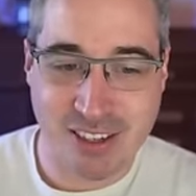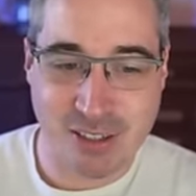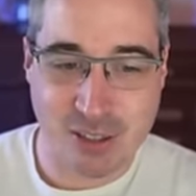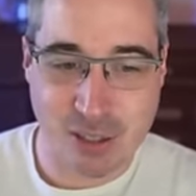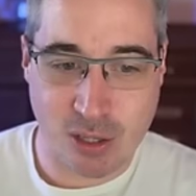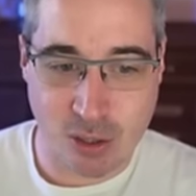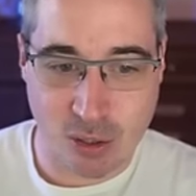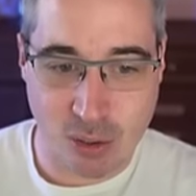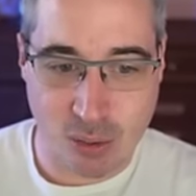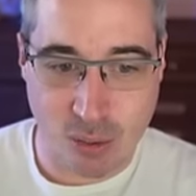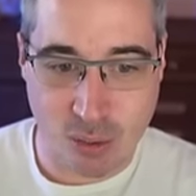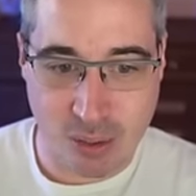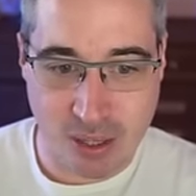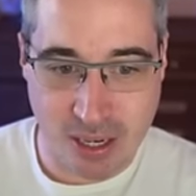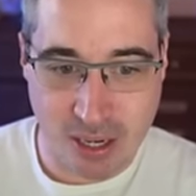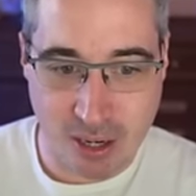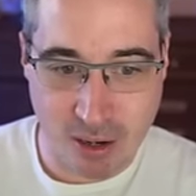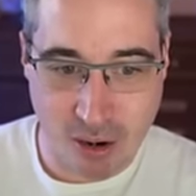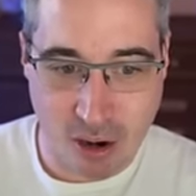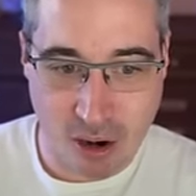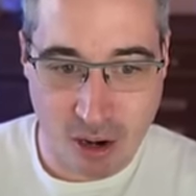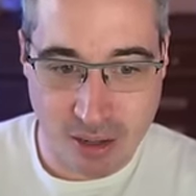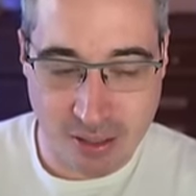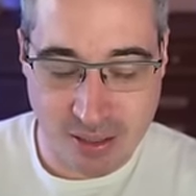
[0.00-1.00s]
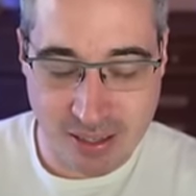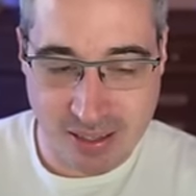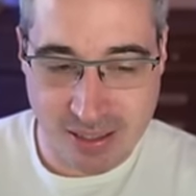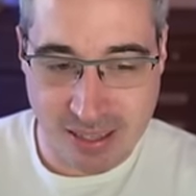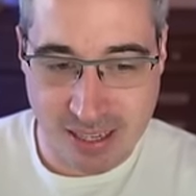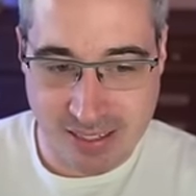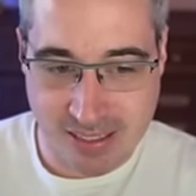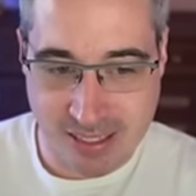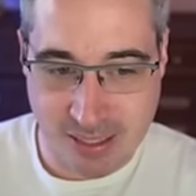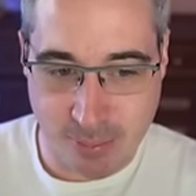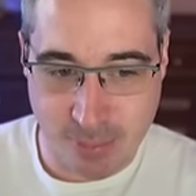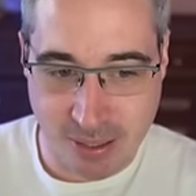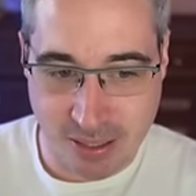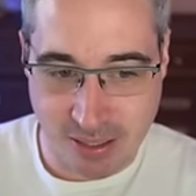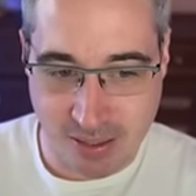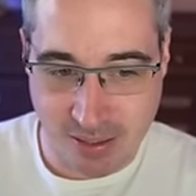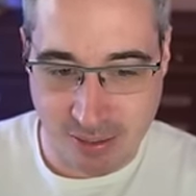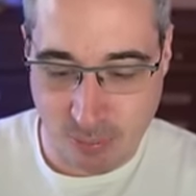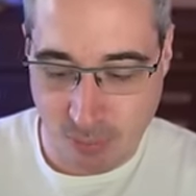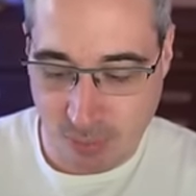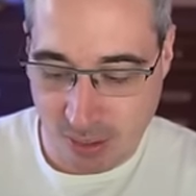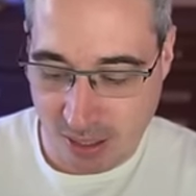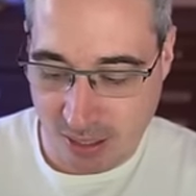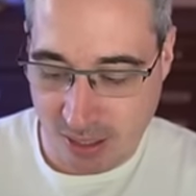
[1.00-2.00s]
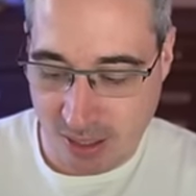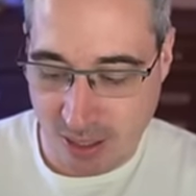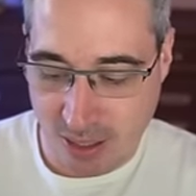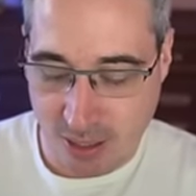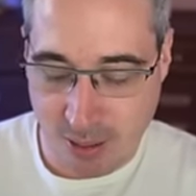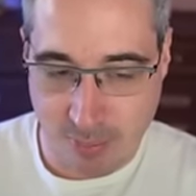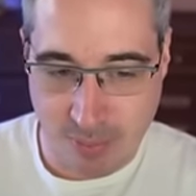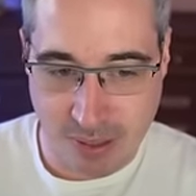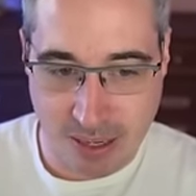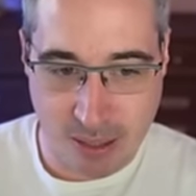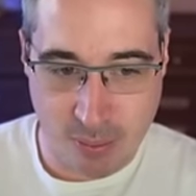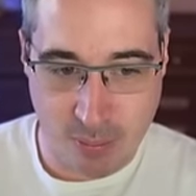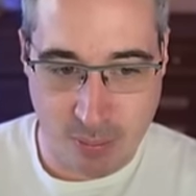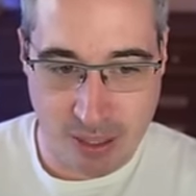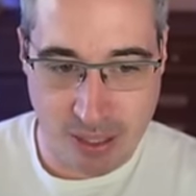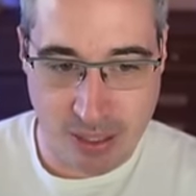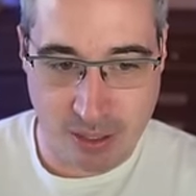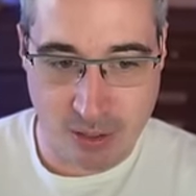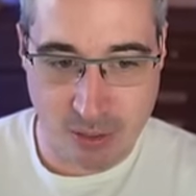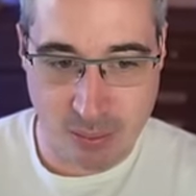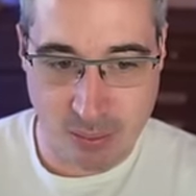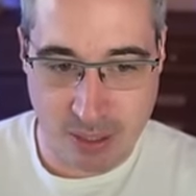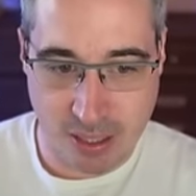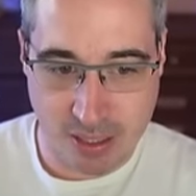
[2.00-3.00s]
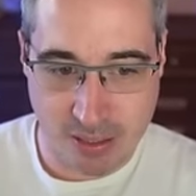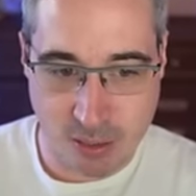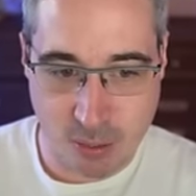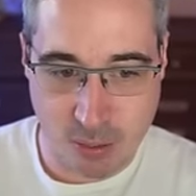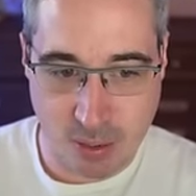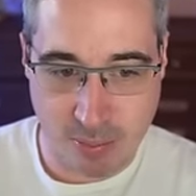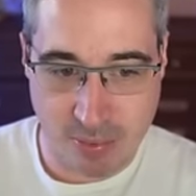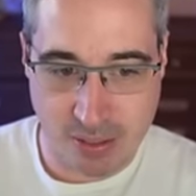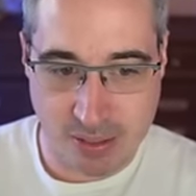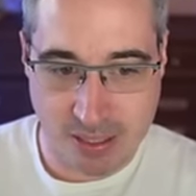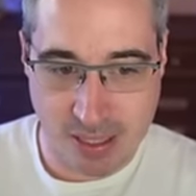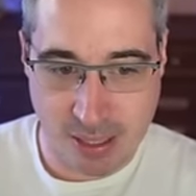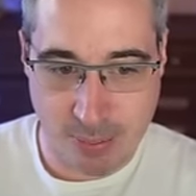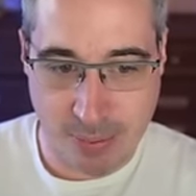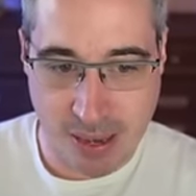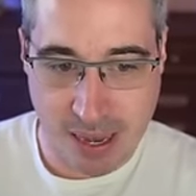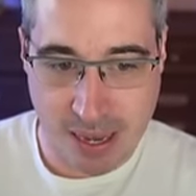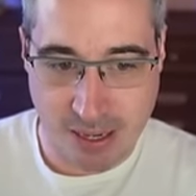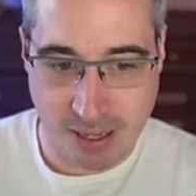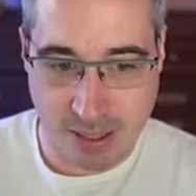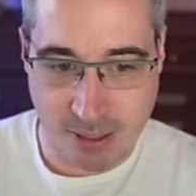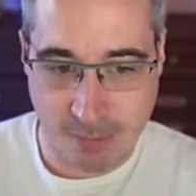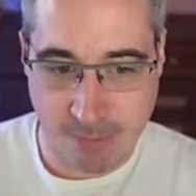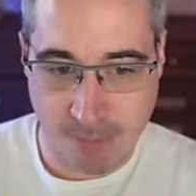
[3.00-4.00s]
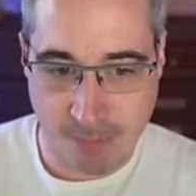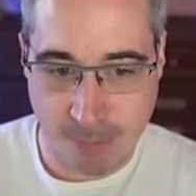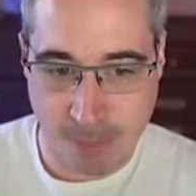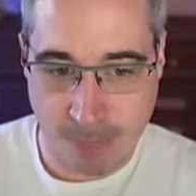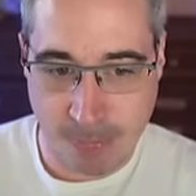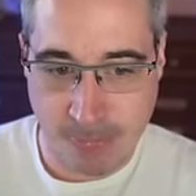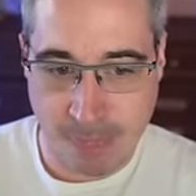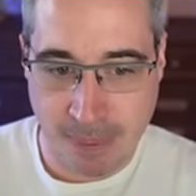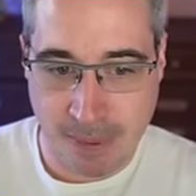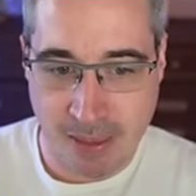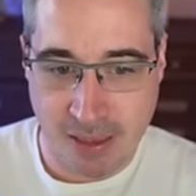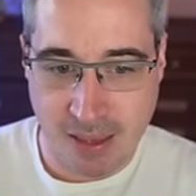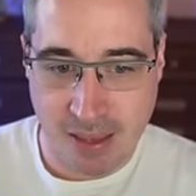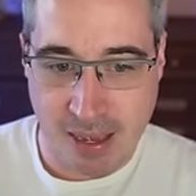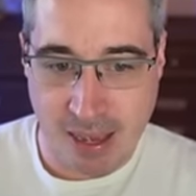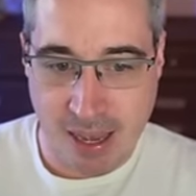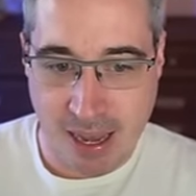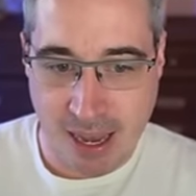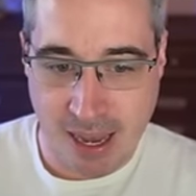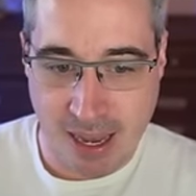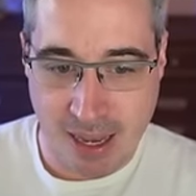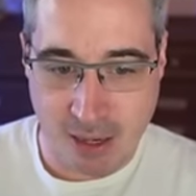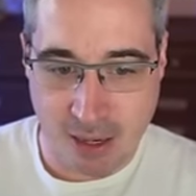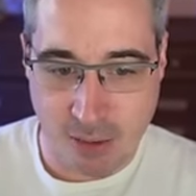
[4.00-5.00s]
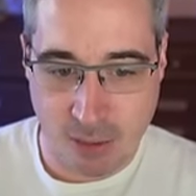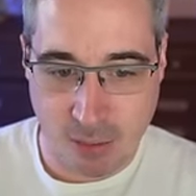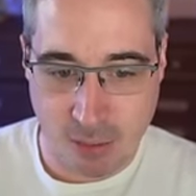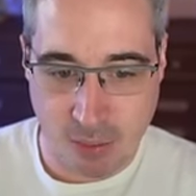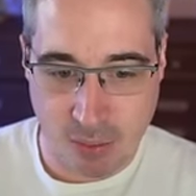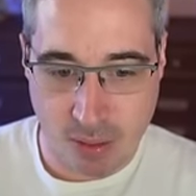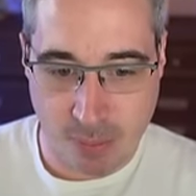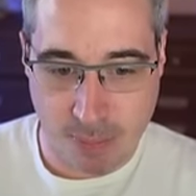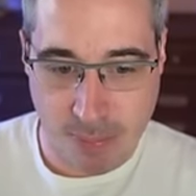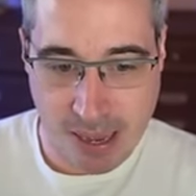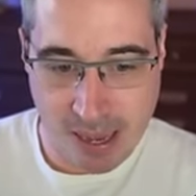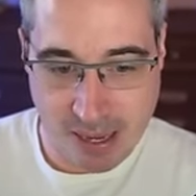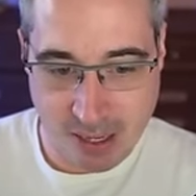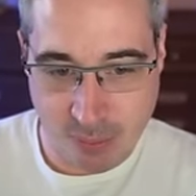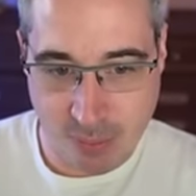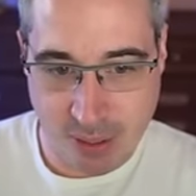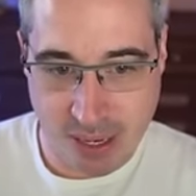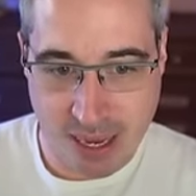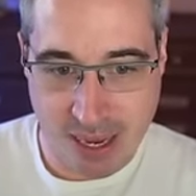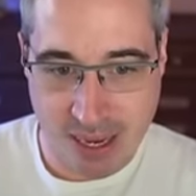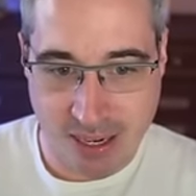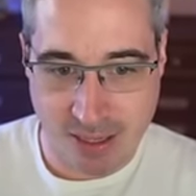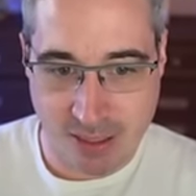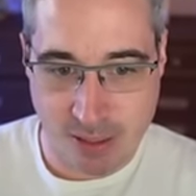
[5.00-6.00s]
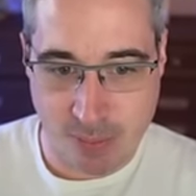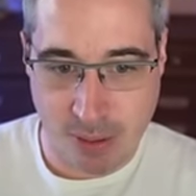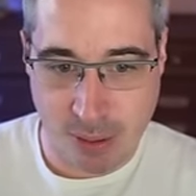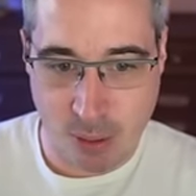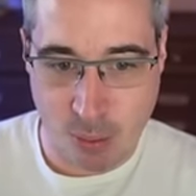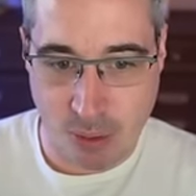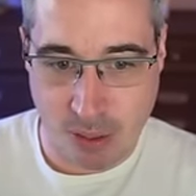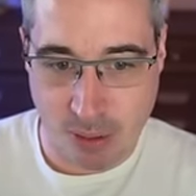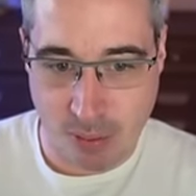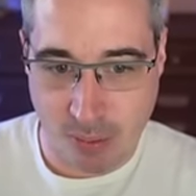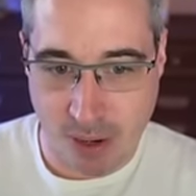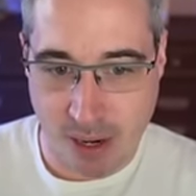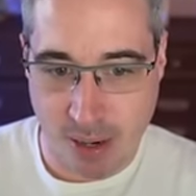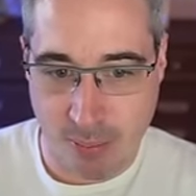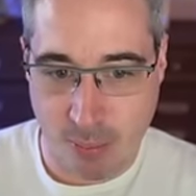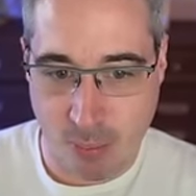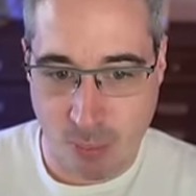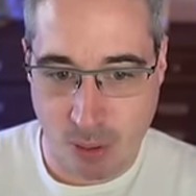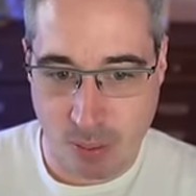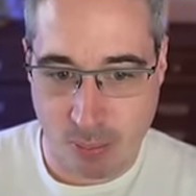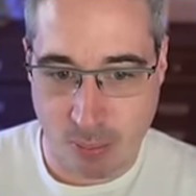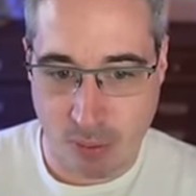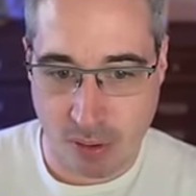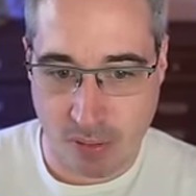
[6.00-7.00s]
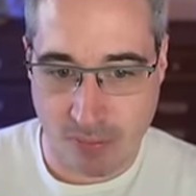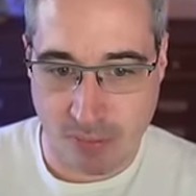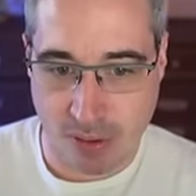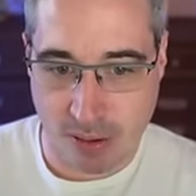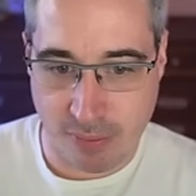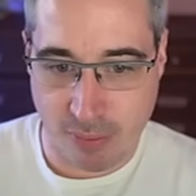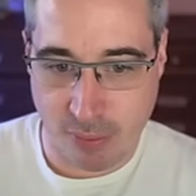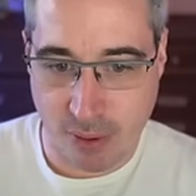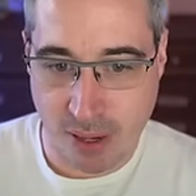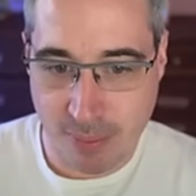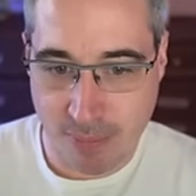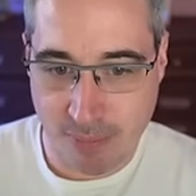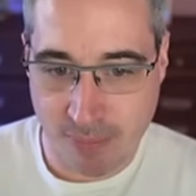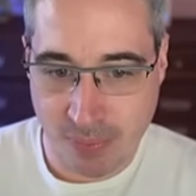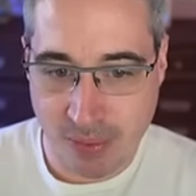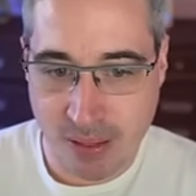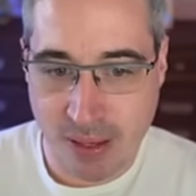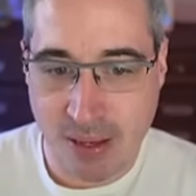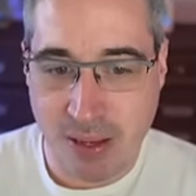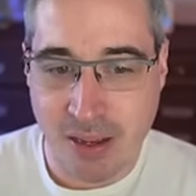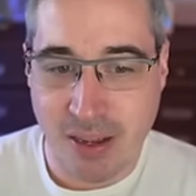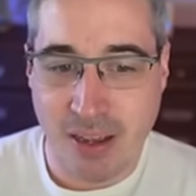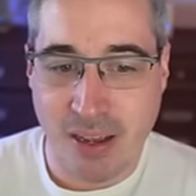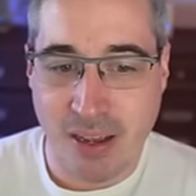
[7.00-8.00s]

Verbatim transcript: So here on the glossy button, we can come and we can do this, where I'm gonna say padding, and the padding we had is my 1 rem, 1.5 rem.